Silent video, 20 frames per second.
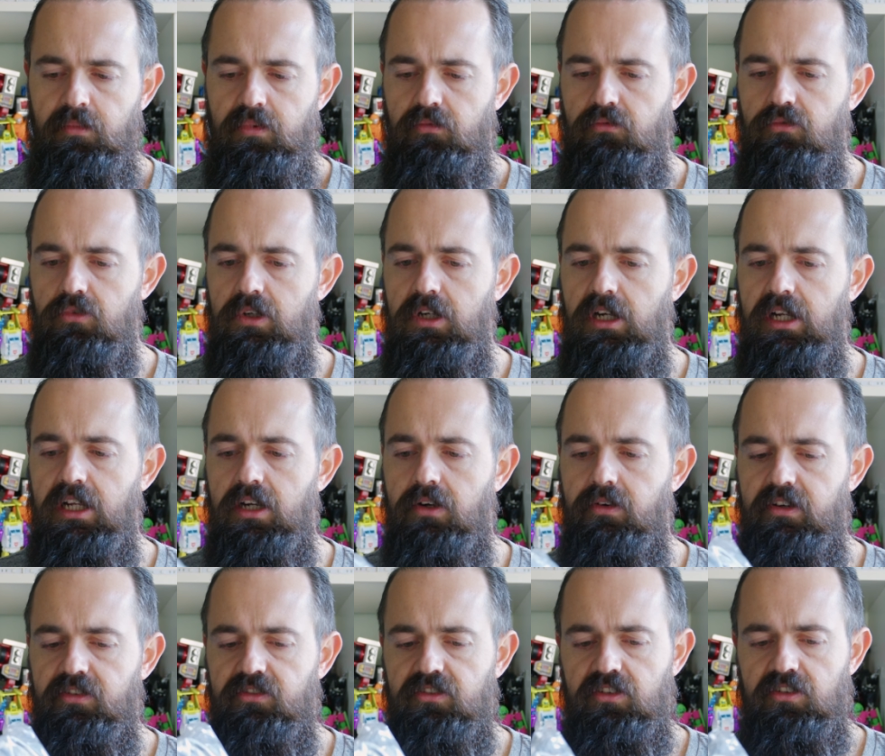Really
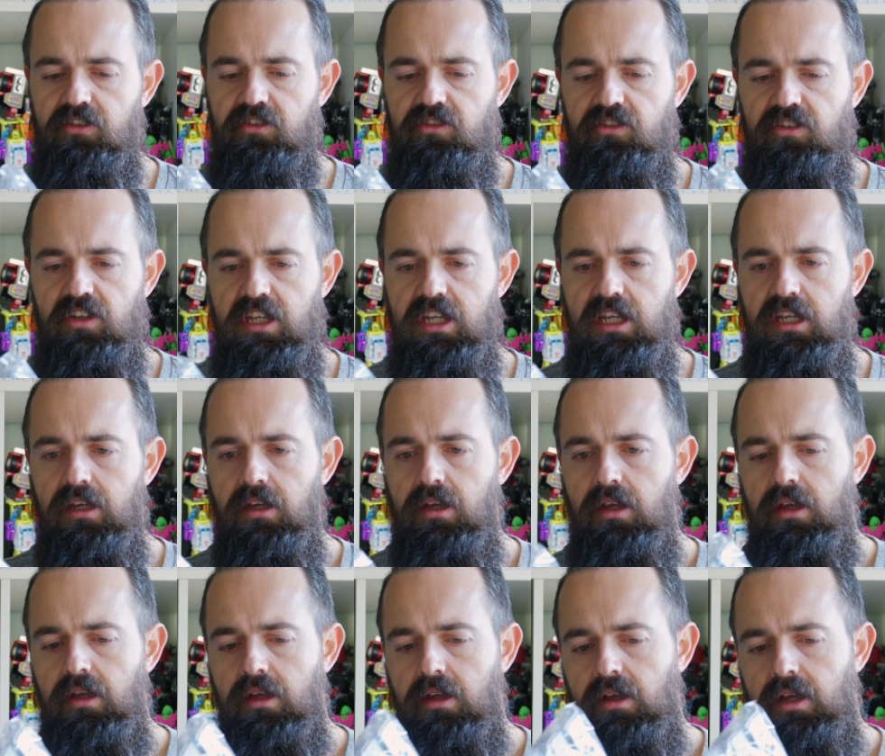interesting to see
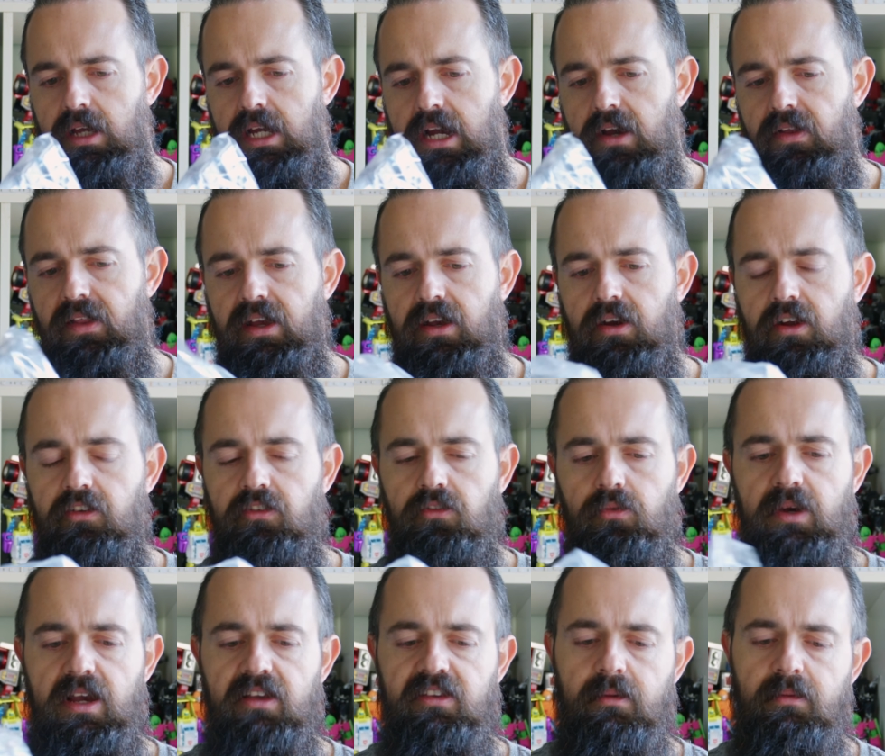how that kind of
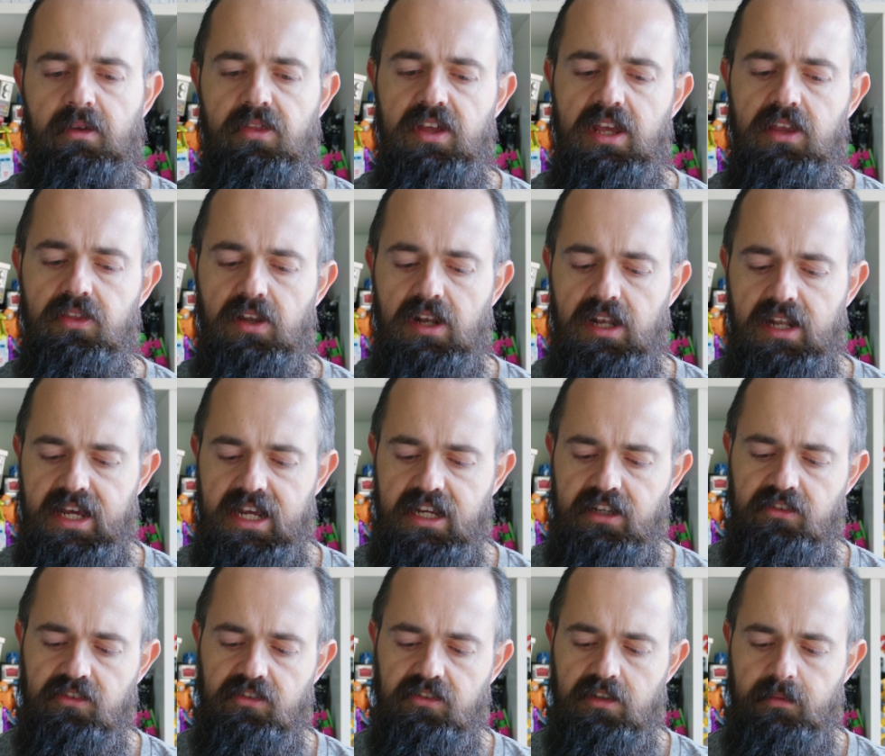squares up. I think the
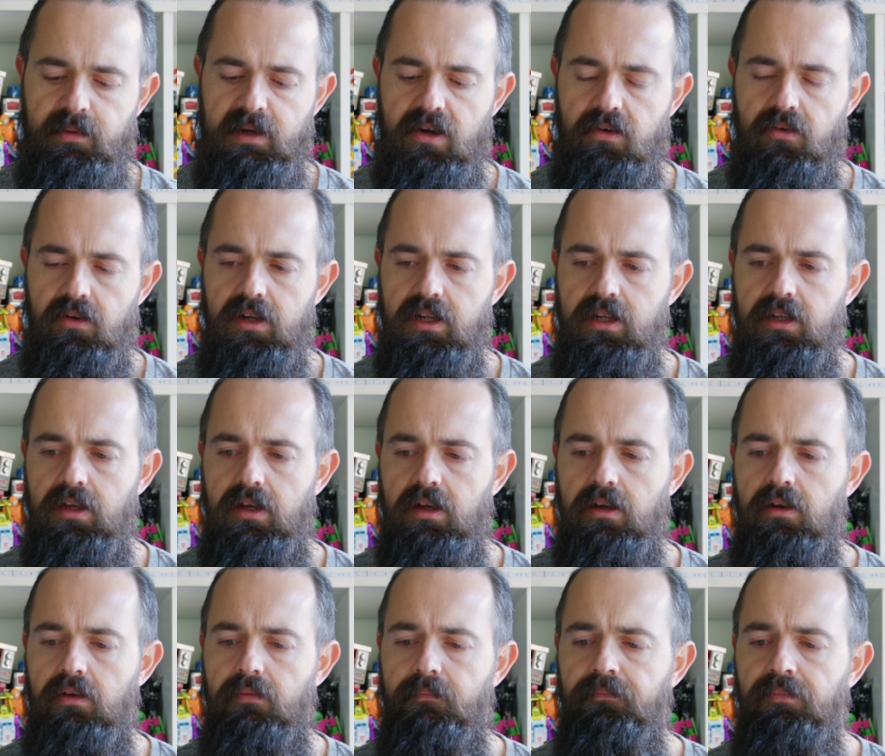legs apparently
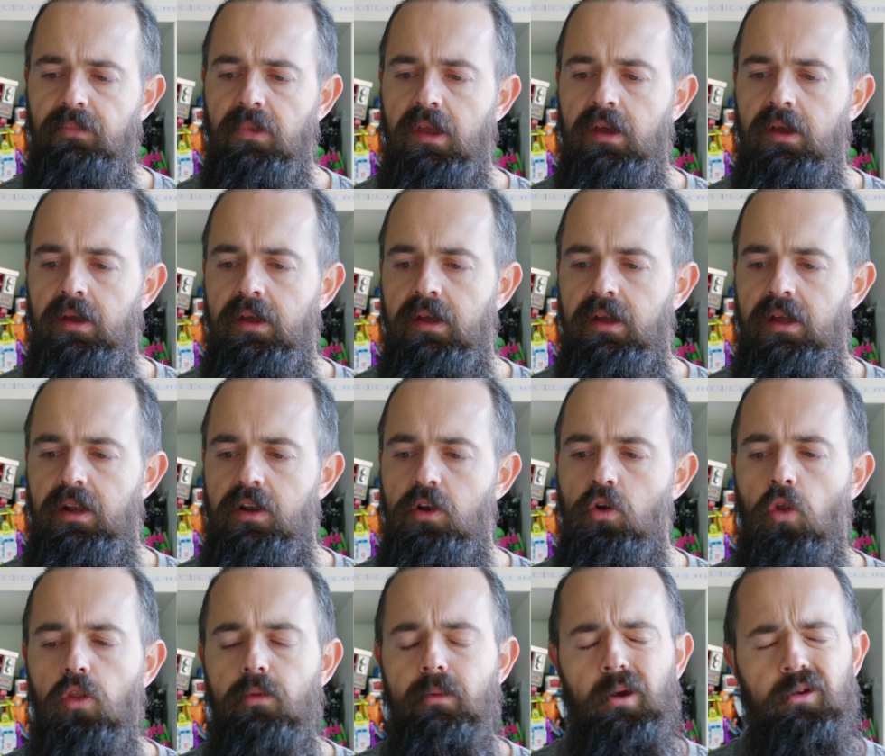are
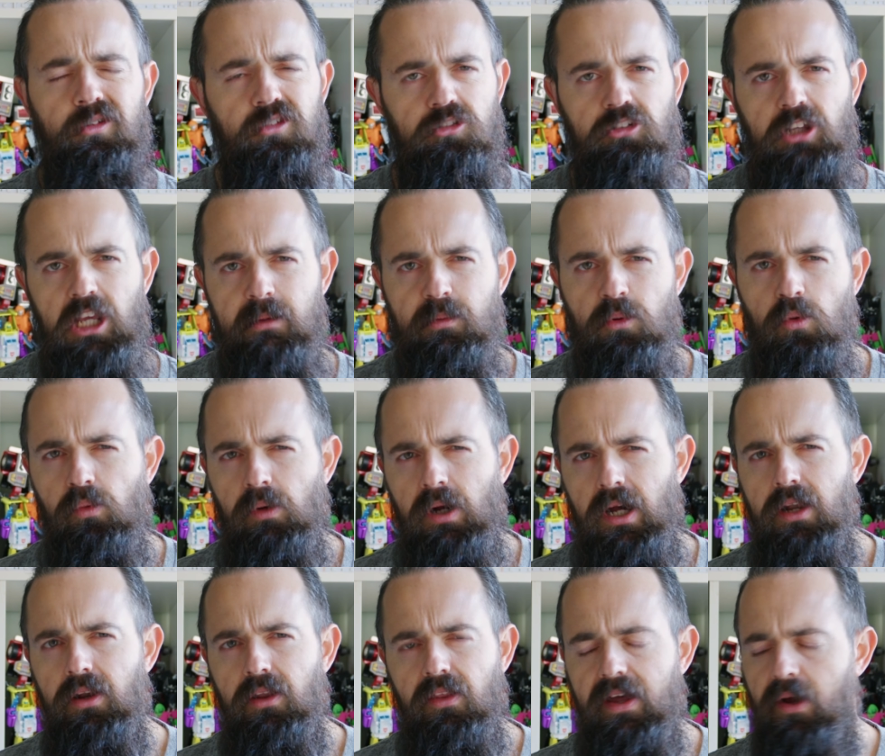not the most stable
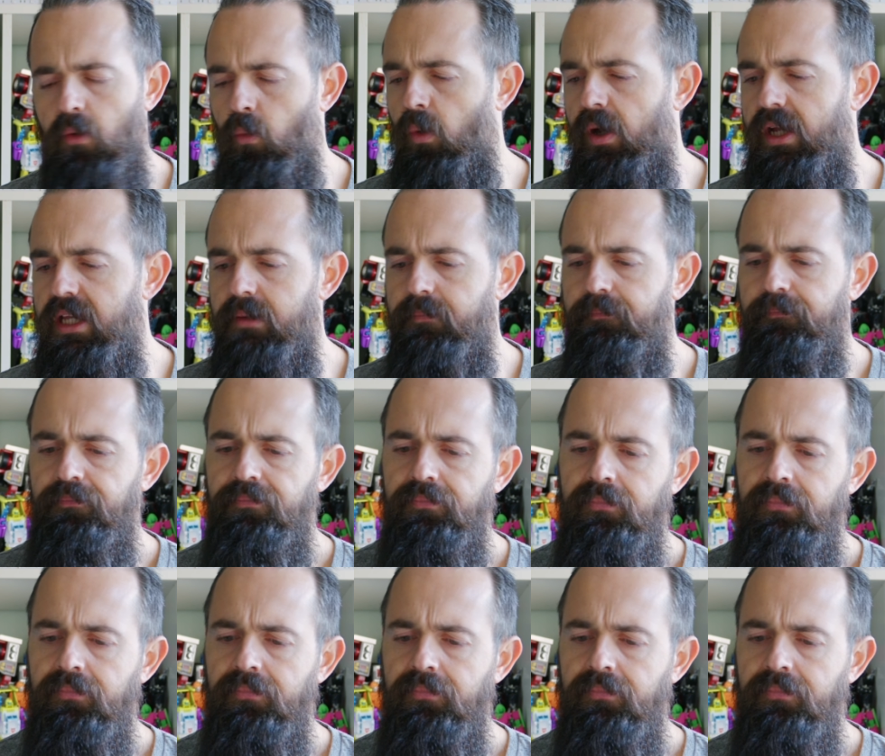under that weight,